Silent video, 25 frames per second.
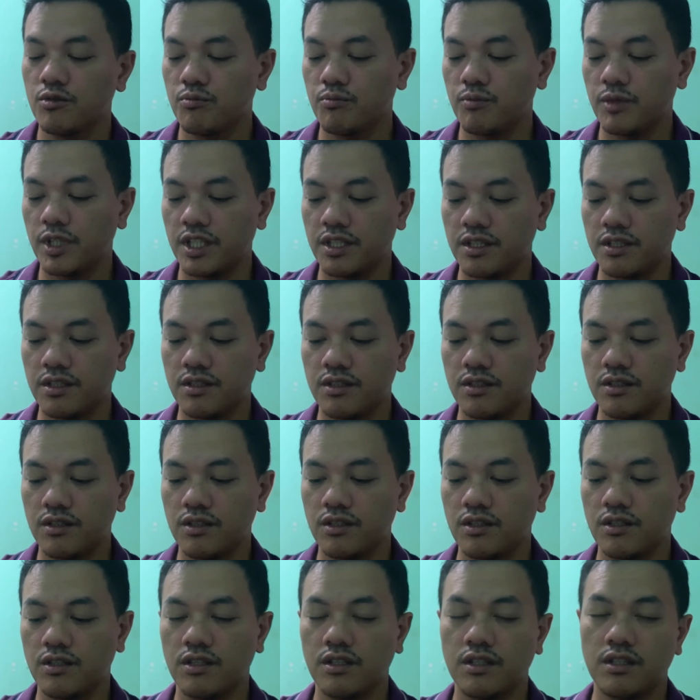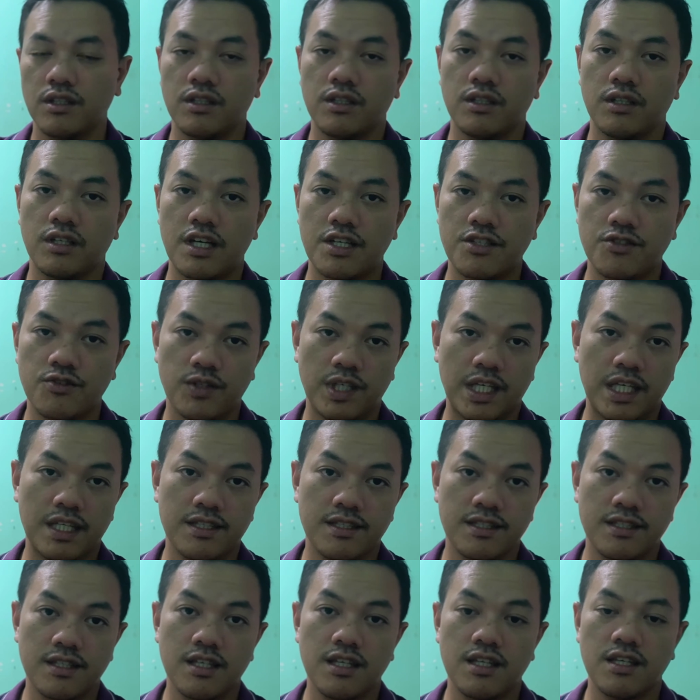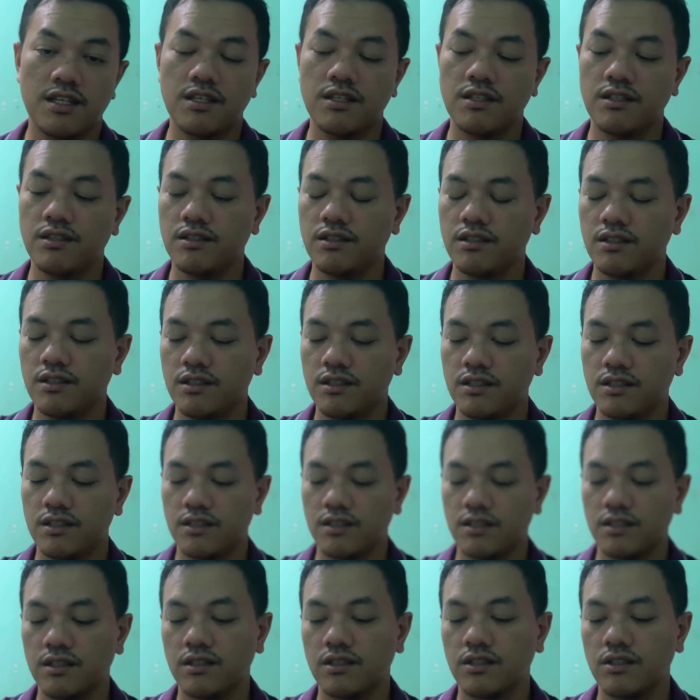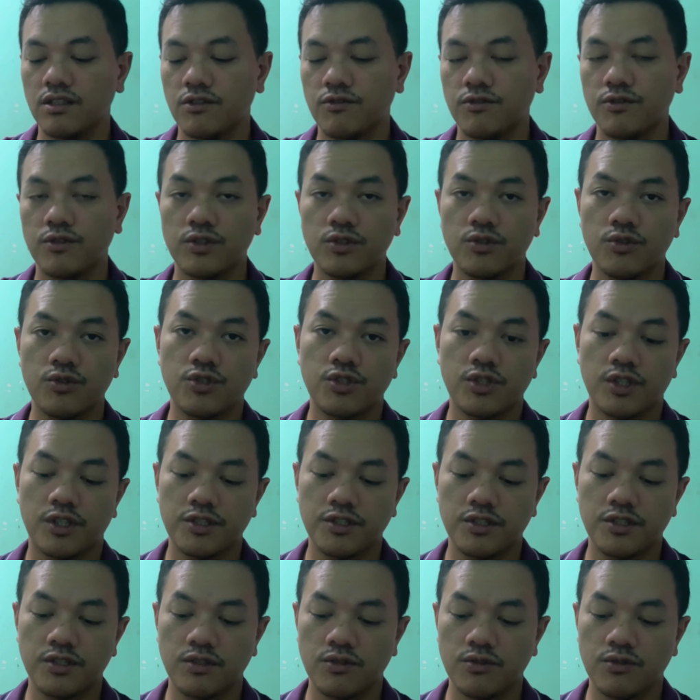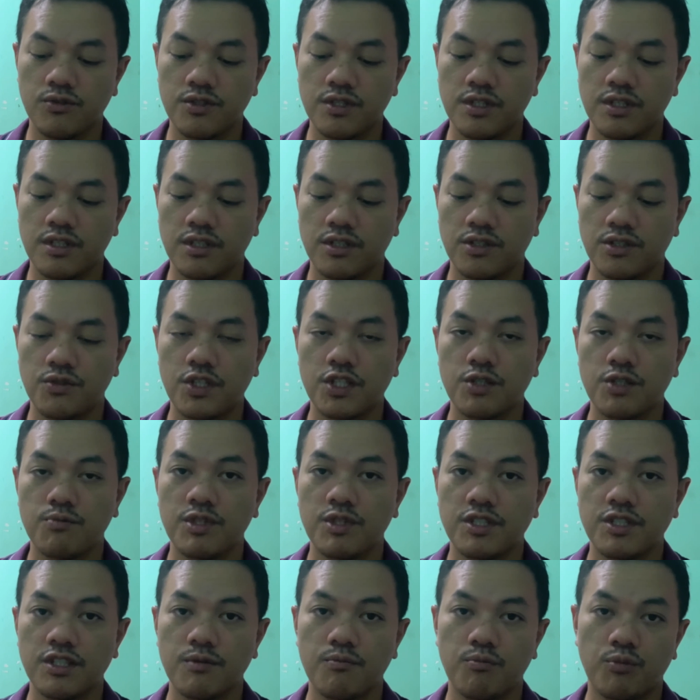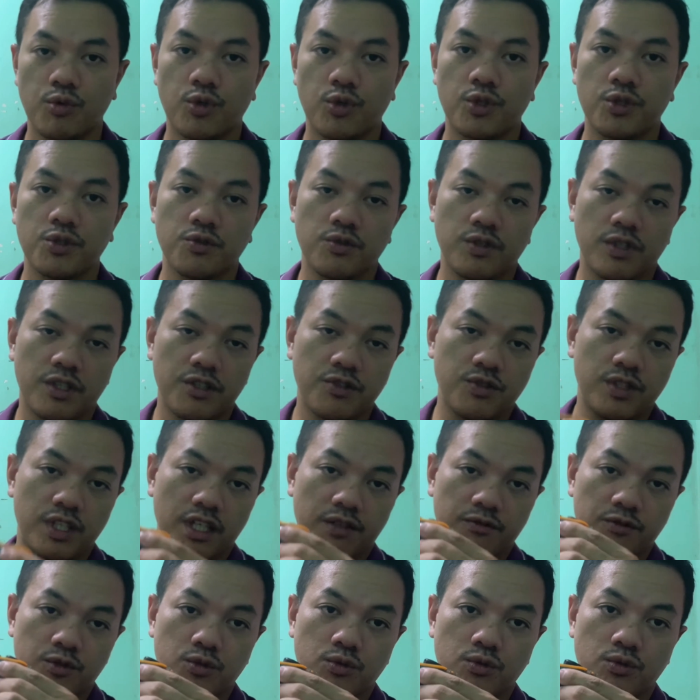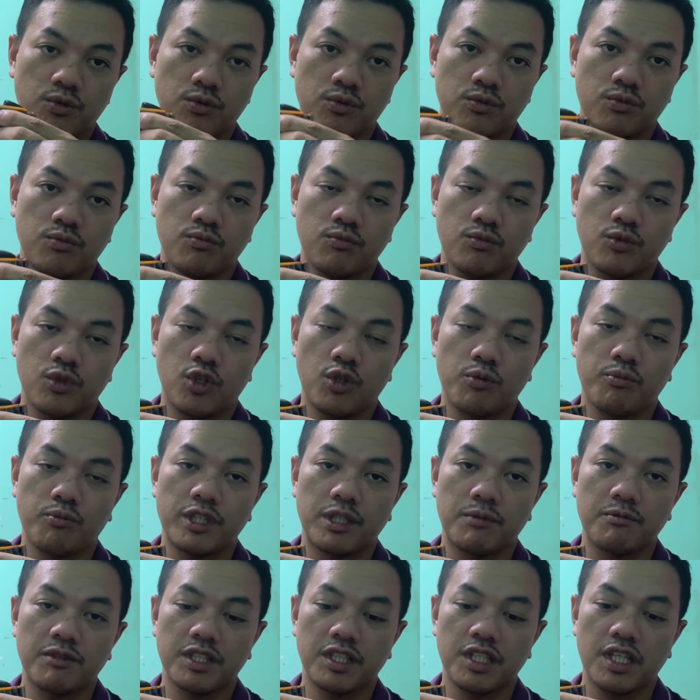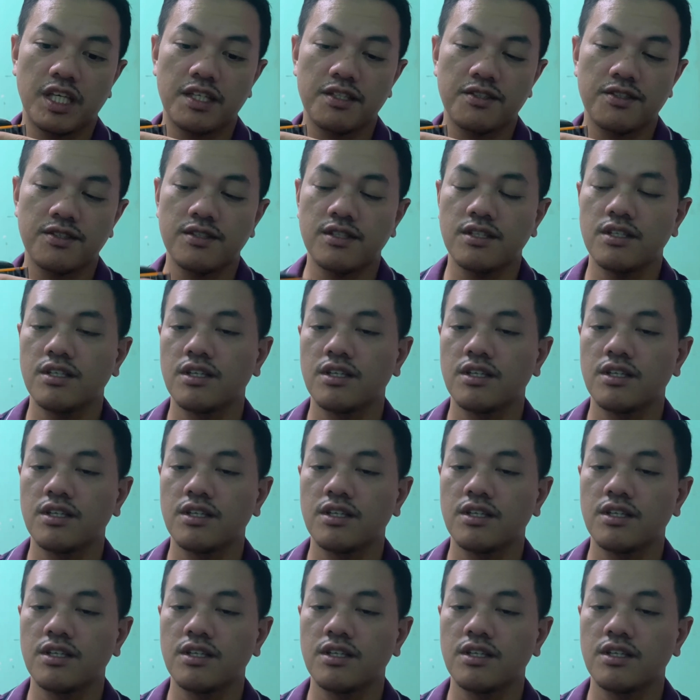But as you can see, if you want to charge it using the USB-C port, you actually have to open up the case.